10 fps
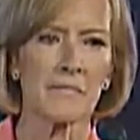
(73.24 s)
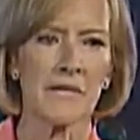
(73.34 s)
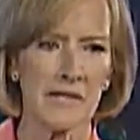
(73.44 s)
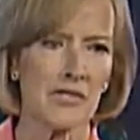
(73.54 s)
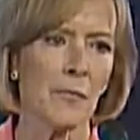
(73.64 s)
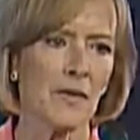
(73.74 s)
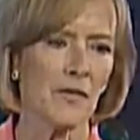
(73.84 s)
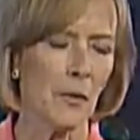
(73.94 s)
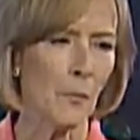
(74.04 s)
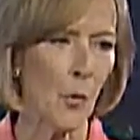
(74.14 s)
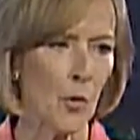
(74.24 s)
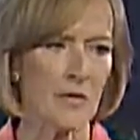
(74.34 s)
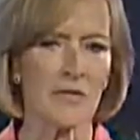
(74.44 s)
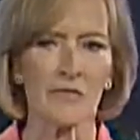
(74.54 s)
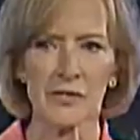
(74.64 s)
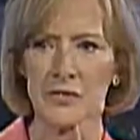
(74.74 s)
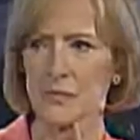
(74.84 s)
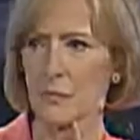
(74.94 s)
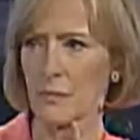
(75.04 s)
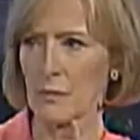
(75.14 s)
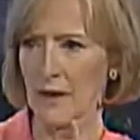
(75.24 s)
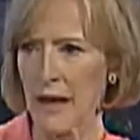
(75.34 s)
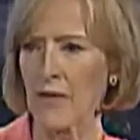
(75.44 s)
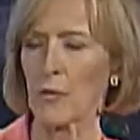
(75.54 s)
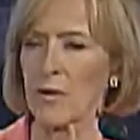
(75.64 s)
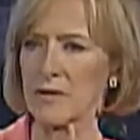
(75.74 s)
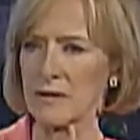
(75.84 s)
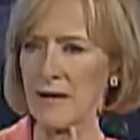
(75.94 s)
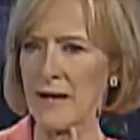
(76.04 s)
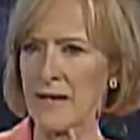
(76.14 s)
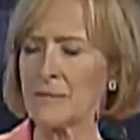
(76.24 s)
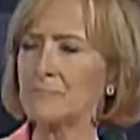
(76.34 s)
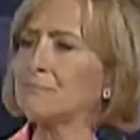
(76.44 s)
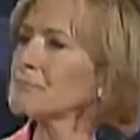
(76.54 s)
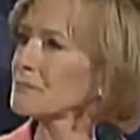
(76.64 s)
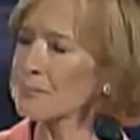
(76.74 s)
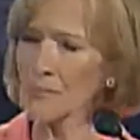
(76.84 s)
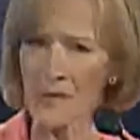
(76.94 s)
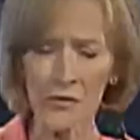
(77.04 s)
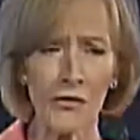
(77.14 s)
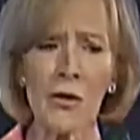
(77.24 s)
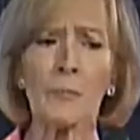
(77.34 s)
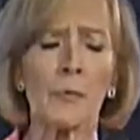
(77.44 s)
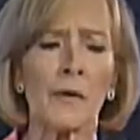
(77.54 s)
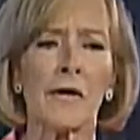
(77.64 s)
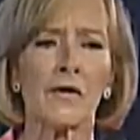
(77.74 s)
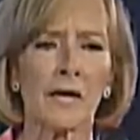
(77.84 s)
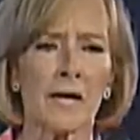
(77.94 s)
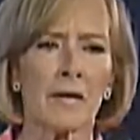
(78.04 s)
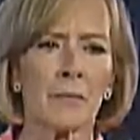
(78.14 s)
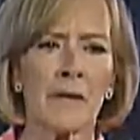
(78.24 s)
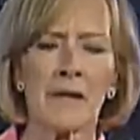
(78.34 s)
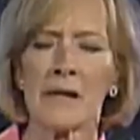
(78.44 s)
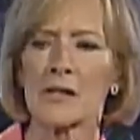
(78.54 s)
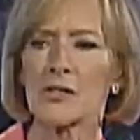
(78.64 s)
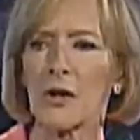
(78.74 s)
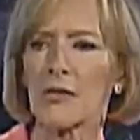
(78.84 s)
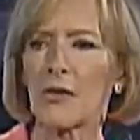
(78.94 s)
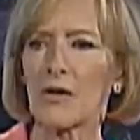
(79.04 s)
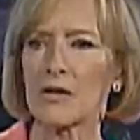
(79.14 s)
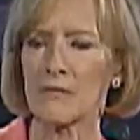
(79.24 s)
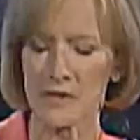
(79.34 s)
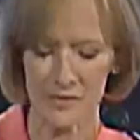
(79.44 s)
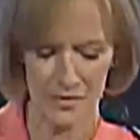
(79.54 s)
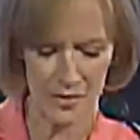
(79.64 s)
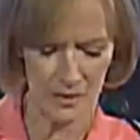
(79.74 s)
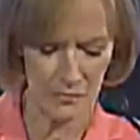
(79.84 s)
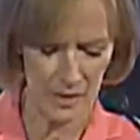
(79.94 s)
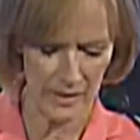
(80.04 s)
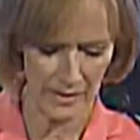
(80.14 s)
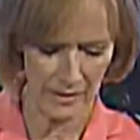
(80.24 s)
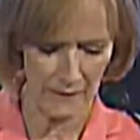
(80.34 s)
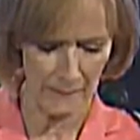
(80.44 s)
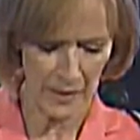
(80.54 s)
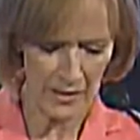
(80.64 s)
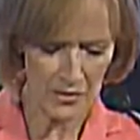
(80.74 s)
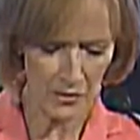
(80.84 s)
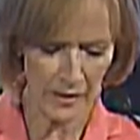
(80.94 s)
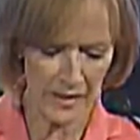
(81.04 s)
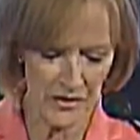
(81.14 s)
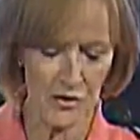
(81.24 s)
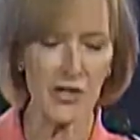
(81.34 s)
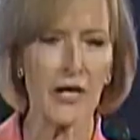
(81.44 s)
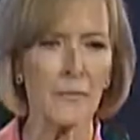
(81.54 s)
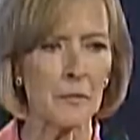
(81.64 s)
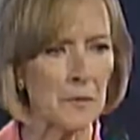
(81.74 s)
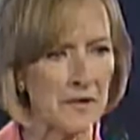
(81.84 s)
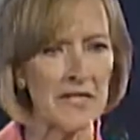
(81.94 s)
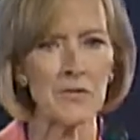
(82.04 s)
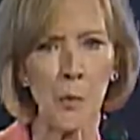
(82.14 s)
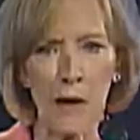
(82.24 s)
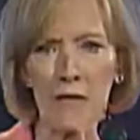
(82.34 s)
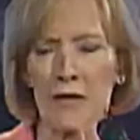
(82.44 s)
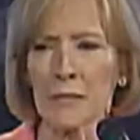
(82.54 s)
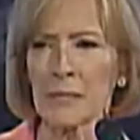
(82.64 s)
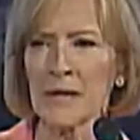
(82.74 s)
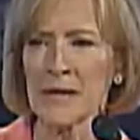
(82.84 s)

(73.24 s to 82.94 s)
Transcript: testament to the importance of this gathering today that they're prepared to come and talk to all of us right now. So, ladies and gentlemen, please welcome